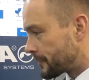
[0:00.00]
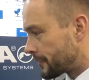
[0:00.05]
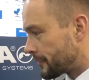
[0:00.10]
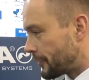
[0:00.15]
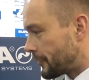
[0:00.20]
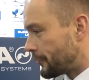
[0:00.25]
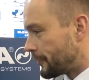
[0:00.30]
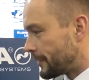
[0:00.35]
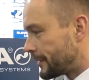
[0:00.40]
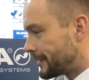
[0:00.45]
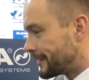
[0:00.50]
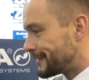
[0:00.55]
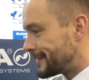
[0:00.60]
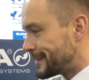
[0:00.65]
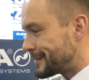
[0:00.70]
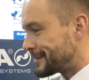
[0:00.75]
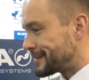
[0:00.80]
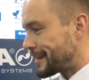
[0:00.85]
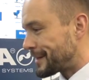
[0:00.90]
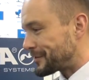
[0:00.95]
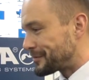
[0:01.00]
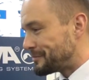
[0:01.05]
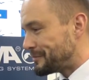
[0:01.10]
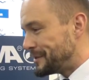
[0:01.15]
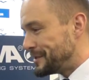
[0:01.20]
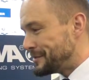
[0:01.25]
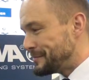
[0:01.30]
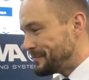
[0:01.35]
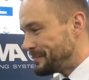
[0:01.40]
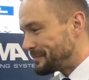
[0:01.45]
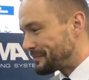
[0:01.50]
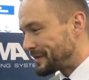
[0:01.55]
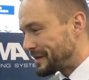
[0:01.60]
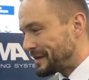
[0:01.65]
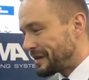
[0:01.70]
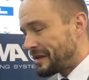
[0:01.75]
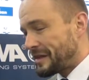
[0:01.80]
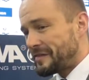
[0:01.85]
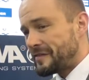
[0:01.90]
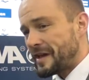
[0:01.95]
So this does mean
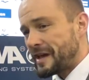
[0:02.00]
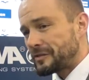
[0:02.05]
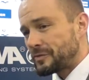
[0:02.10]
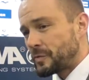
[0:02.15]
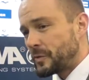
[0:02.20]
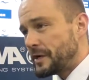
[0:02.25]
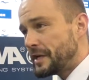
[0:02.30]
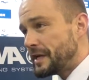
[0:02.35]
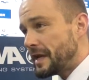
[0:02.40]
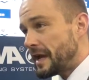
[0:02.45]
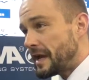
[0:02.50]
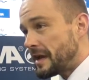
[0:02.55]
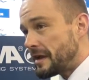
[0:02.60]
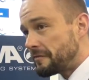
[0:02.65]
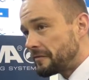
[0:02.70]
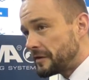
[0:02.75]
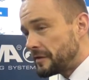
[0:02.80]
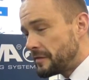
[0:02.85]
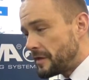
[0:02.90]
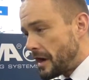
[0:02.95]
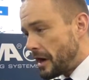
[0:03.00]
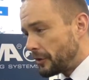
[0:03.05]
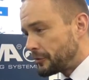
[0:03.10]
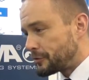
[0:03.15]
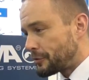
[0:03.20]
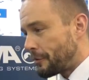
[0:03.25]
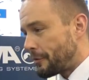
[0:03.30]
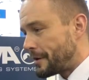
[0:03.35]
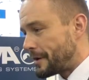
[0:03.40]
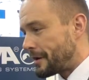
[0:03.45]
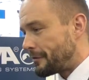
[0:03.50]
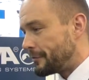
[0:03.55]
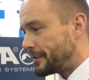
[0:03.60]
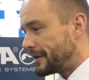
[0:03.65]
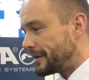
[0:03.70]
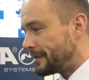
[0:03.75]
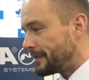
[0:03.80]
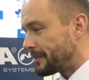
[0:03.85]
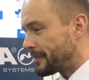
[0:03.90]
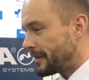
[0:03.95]
that we have in the outdoor
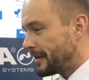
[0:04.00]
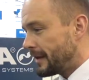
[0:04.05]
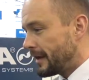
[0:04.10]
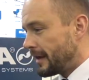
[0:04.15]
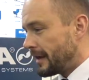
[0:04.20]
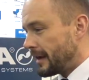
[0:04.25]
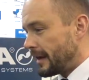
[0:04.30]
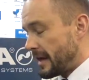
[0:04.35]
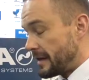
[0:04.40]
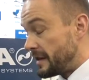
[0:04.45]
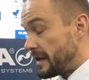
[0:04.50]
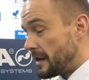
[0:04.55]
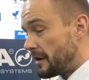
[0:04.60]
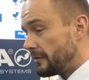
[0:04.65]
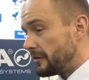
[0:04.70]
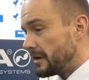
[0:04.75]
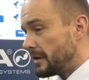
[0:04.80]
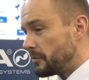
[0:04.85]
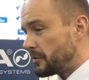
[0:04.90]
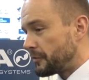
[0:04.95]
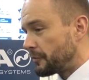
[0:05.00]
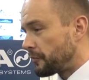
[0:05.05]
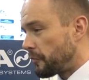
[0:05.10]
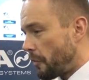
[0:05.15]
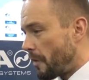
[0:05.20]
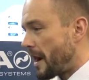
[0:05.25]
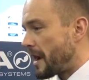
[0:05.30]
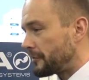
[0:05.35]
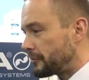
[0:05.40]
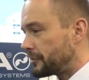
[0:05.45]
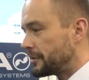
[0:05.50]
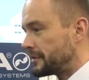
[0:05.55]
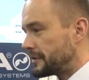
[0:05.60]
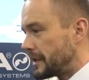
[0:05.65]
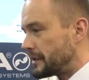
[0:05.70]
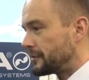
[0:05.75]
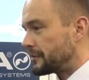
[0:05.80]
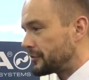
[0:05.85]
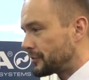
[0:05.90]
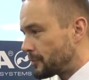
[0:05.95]
area an area with
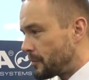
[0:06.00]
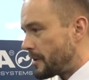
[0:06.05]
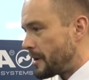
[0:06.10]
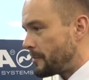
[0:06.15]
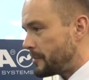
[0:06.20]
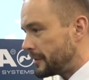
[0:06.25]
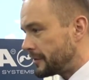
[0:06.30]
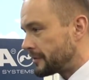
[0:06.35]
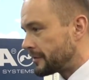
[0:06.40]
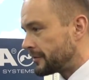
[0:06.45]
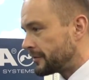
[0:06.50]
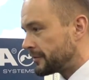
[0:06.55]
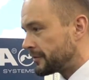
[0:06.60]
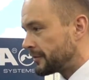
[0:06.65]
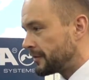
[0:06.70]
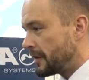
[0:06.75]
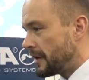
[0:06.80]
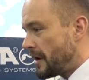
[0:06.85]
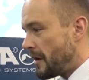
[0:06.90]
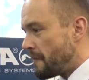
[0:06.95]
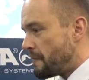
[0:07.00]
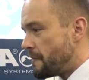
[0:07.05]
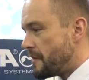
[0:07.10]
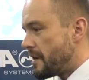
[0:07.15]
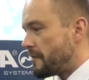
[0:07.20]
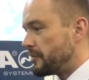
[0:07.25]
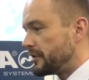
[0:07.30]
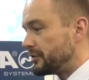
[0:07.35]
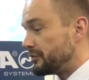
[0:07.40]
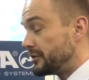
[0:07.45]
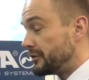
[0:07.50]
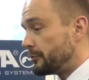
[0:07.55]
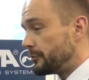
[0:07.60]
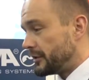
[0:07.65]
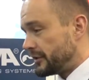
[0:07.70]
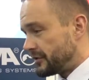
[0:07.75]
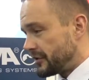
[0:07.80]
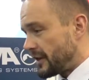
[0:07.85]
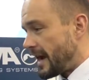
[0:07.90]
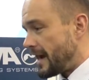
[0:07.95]
480 square meters where we
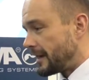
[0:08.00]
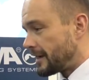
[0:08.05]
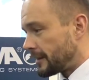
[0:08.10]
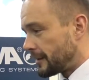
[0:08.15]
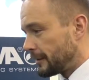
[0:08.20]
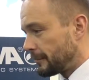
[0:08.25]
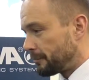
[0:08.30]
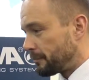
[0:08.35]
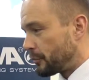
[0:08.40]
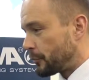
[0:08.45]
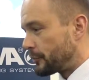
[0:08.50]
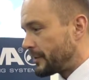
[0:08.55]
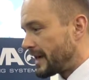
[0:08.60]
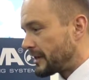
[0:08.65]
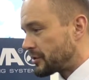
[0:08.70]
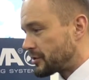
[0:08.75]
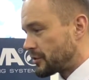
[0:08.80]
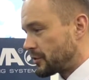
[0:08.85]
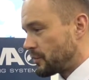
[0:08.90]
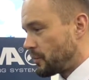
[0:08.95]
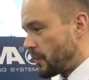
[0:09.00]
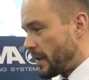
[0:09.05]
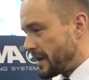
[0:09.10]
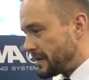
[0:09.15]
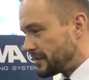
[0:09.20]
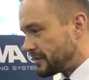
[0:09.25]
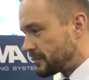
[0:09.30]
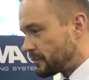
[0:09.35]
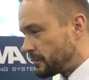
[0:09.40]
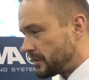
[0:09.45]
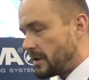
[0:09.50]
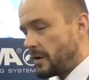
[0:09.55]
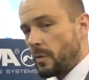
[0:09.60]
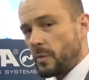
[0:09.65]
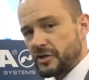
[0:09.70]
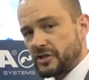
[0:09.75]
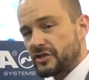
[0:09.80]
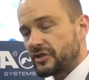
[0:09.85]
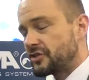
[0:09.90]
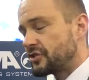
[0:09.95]
recycle production waste
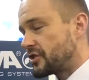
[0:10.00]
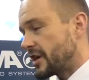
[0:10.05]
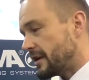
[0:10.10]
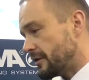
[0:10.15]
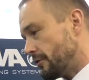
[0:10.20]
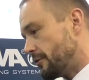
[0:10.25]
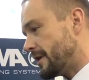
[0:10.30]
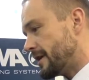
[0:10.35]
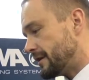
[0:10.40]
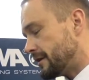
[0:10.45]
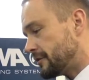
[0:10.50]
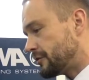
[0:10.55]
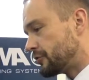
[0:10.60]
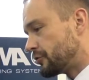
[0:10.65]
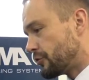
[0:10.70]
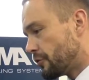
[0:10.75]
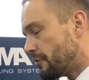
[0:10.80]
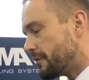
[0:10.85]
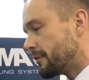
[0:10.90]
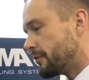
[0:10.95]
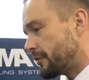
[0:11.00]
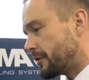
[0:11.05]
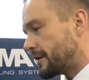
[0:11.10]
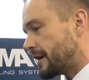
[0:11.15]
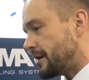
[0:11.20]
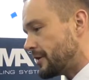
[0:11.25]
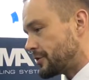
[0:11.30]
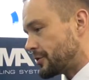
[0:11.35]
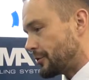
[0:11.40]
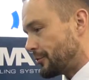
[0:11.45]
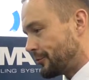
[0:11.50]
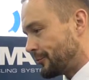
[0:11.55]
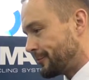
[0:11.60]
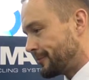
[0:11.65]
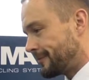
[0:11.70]
which is generated during the K show.